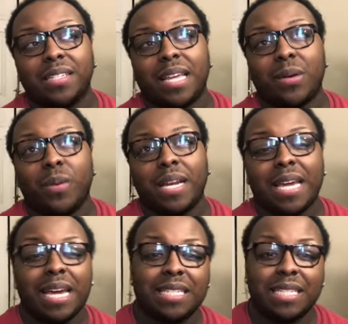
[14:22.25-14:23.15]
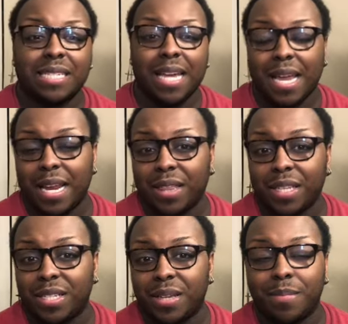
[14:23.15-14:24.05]
saying Wendy hasn't said
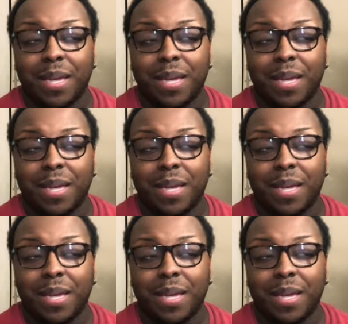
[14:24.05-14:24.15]
nothing to